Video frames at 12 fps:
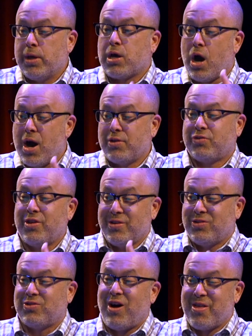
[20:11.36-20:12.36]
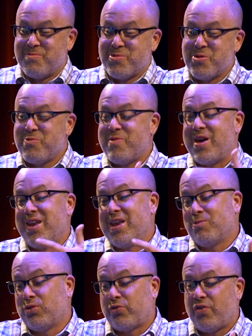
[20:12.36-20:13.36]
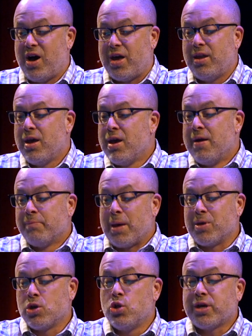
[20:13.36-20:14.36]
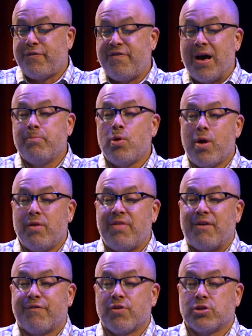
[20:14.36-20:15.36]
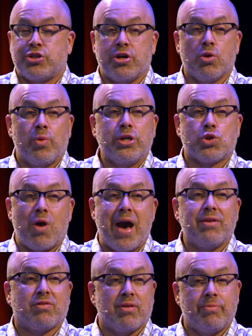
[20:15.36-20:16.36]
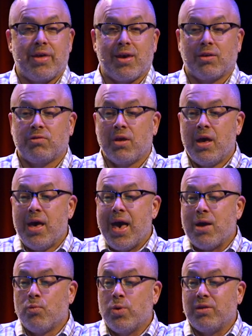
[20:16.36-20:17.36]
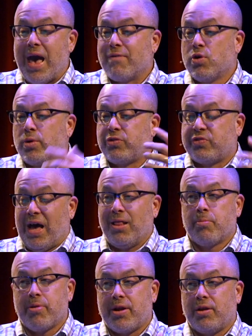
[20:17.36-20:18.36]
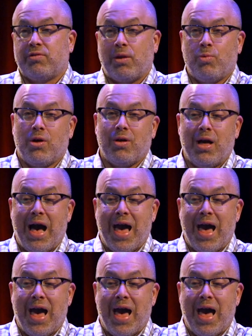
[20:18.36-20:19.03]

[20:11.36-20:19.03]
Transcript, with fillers: we constantly saw the movement, and it was fun. I mean, you look at February of that first year, we tried some things, and everyone celebrated and said, well,